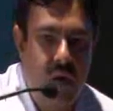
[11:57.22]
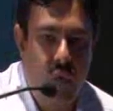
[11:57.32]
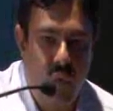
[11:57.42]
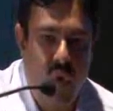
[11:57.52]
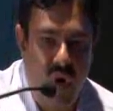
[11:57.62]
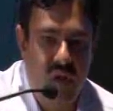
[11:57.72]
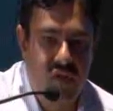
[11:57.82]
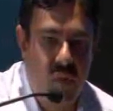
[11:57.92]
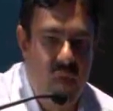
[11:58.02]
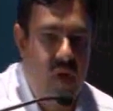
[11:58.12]
2
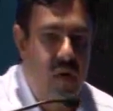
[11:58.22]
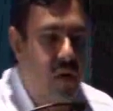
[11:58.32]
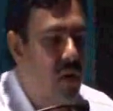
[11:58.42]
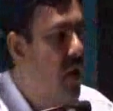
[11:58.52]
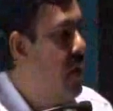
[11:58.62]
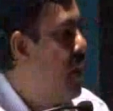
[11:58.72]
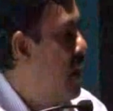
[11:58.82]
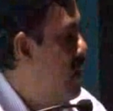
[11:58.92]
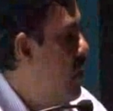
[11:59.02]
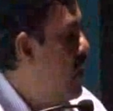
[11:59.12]
models of that and
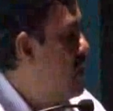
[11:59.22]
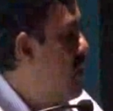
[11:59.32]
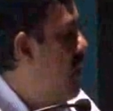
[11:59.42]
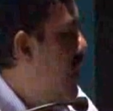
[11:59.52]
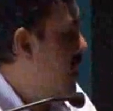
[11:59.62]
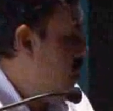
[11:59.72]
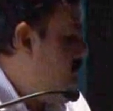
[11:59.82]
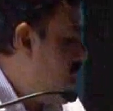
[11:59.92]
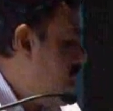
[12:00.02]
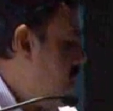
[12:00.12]
then launched the final
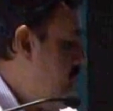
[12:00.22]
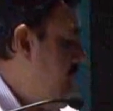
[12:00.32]
model.